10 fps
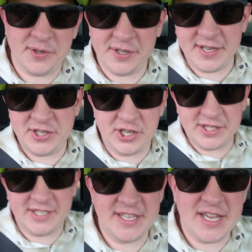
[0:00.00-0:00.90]
As you
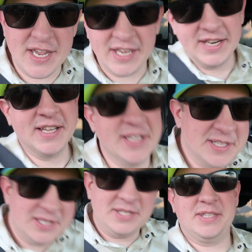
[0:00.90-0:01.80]
can see,
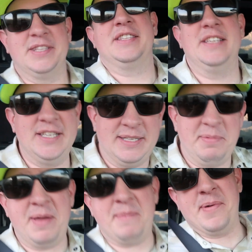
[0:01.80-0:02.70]
it's
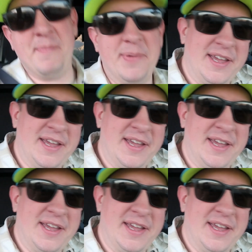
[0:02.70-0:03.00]
a bit bumpy,